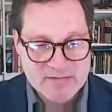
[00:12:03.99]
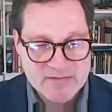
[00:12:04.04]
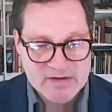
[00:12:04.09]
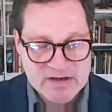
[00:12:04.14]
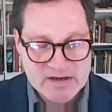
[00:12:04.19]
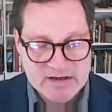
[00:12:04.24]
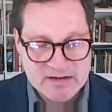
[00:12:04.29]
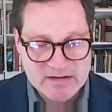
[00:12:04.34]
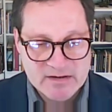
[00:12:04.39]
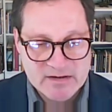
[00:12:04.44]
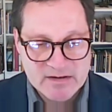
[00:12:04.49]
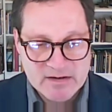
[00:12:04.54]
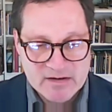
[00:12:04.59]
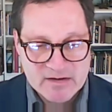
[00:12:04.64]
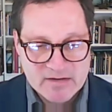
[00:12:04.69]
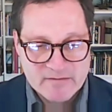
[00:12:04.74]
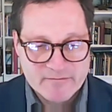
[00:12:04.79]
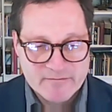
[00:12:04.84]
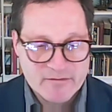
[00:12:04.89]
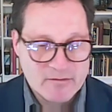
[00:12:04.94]
I mean,
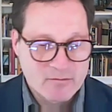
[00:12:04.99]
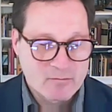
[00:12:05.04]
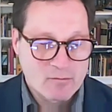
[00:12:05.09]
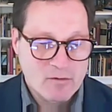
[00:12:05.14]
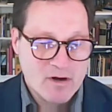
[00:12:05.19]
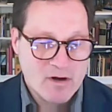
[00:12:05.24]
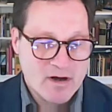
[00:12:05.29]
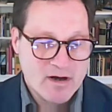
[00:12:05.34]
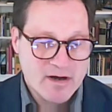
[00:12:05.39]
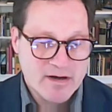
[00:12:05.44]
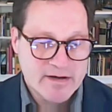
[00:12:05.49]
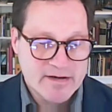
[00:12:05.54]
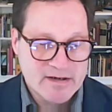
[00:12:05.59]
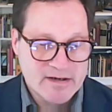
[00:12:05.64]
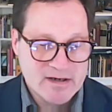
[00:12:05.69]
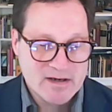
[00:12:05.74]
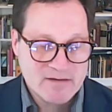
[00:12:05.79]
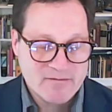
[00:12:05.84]
for one,